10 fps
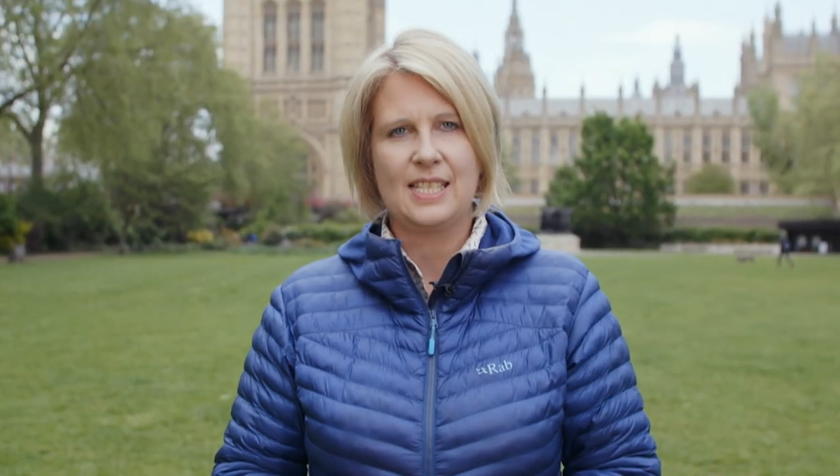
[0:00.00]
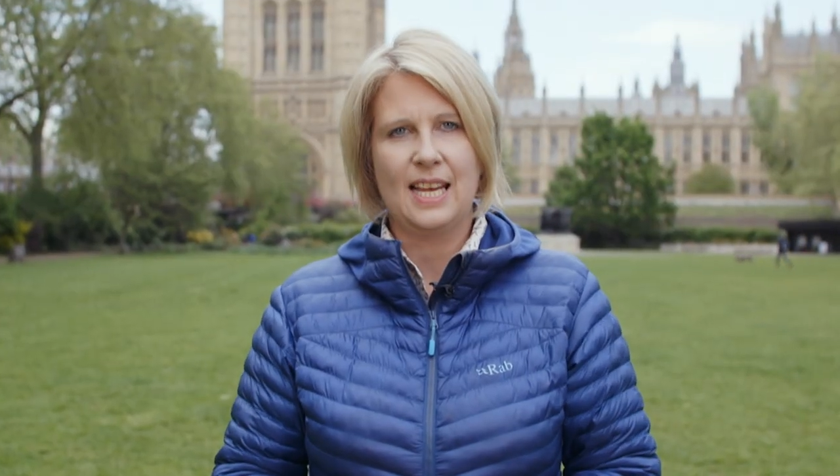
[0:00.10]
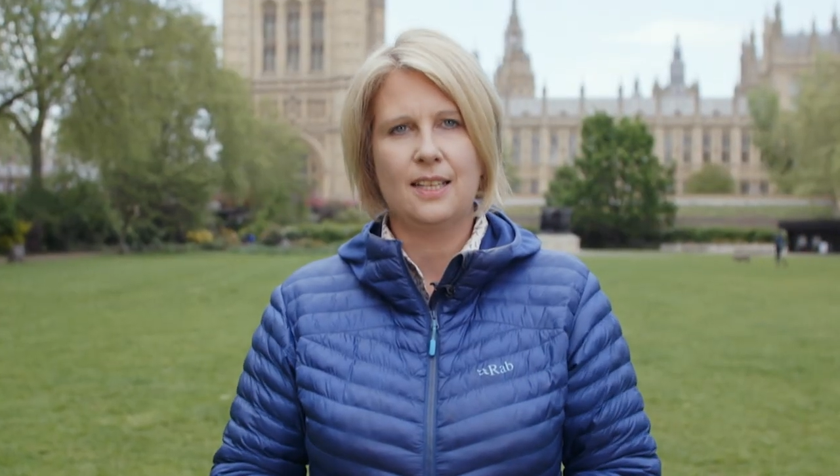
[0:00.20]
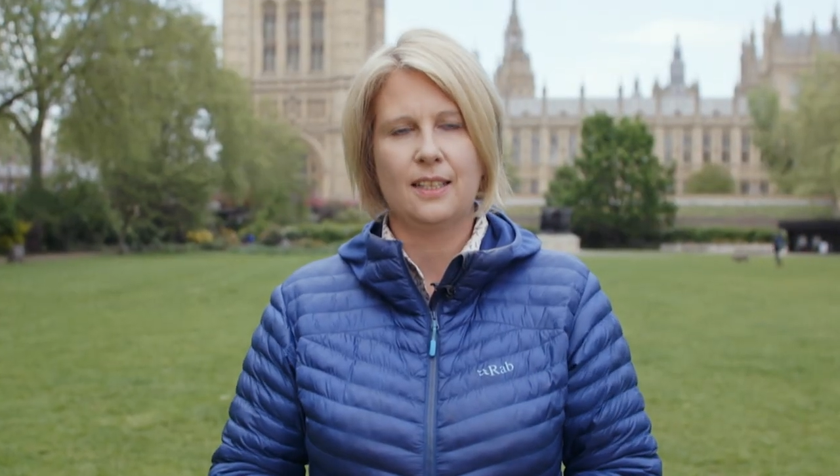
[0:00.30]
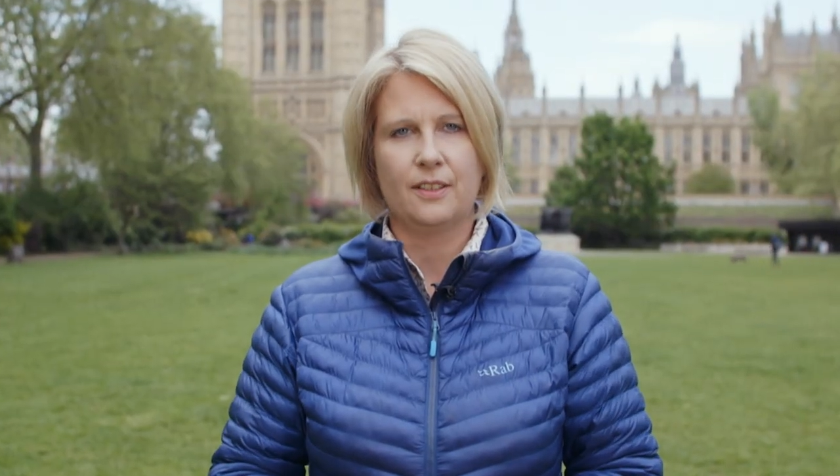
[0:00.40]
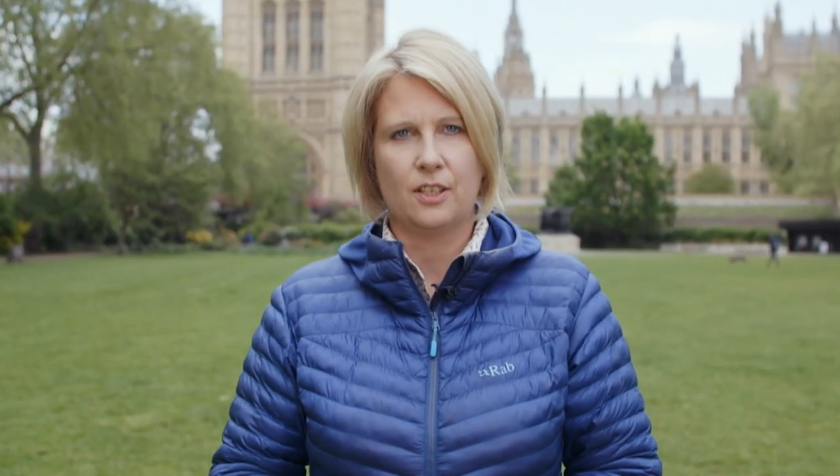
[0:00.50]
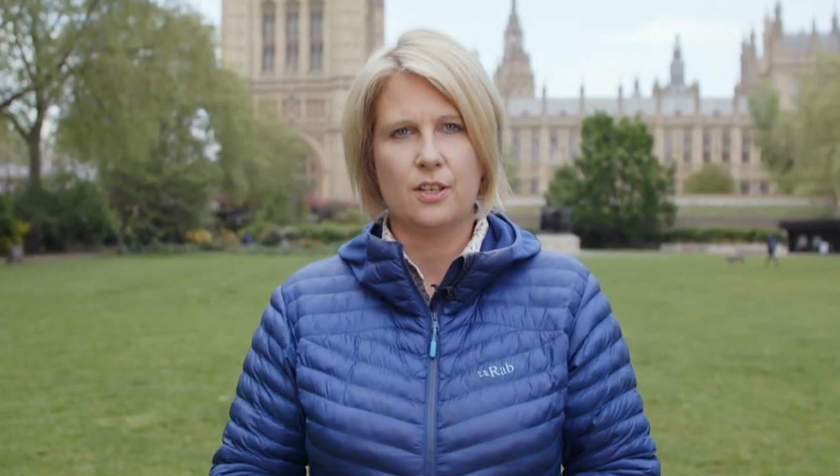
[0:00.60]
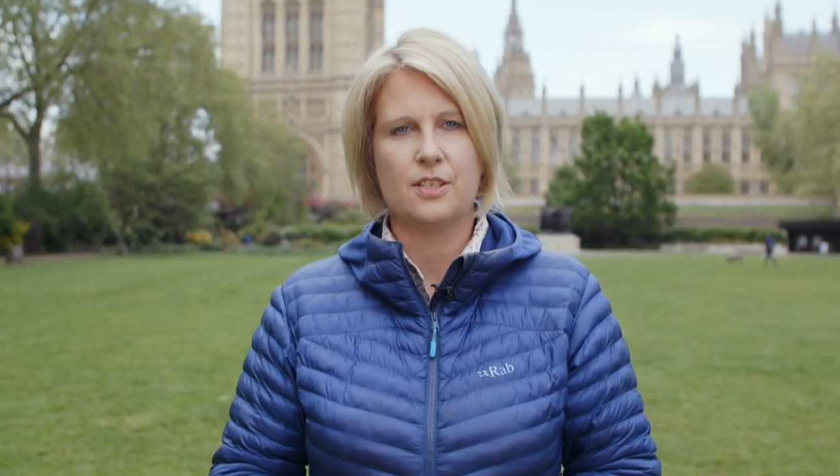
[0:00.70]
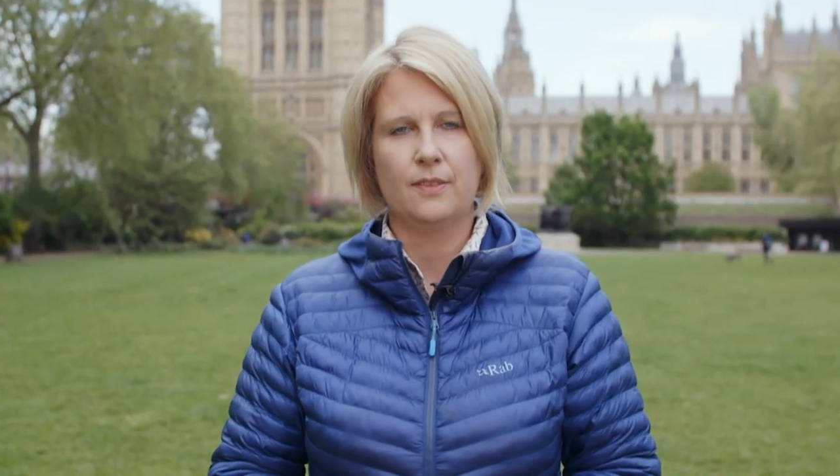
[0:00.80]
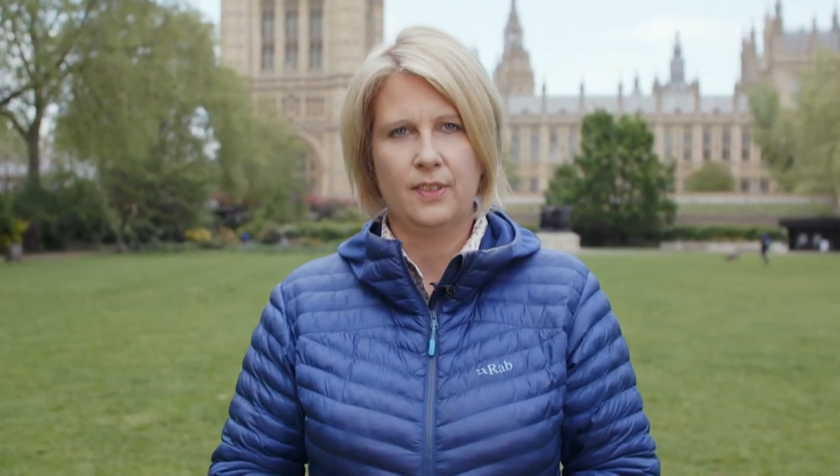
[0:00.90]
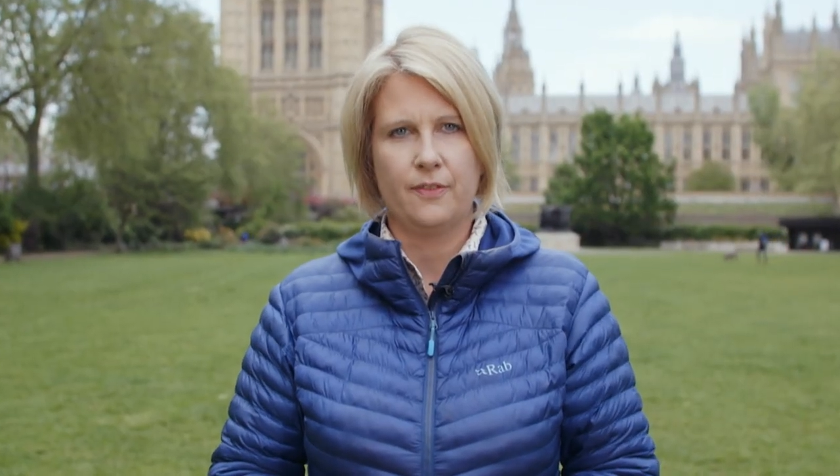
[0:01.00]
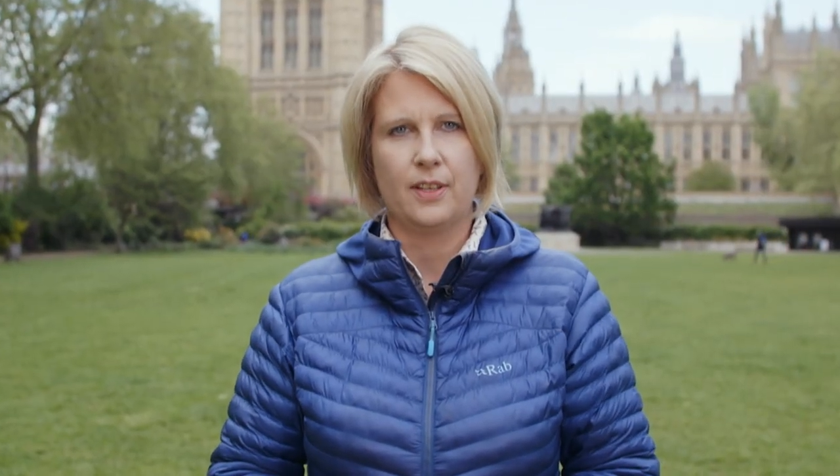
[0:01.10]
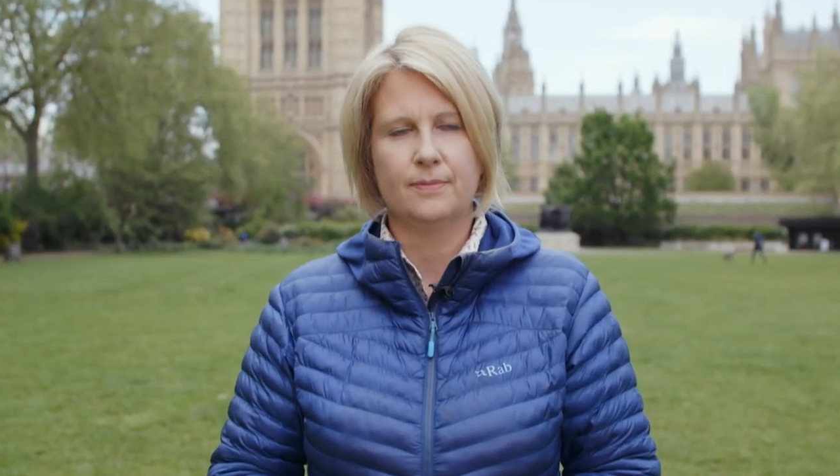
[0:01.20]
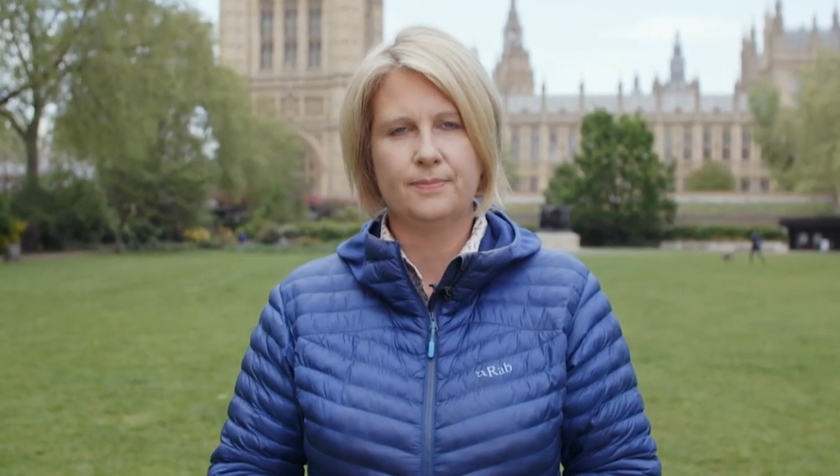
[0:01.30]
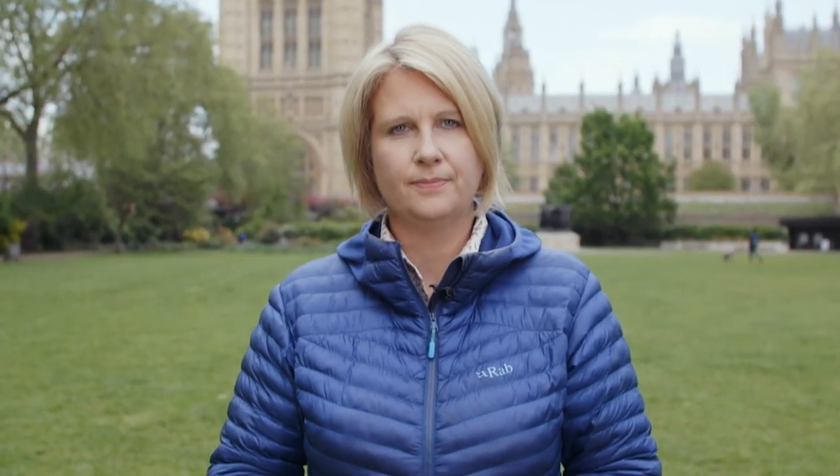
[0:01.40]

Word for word: are tackling the cost of living.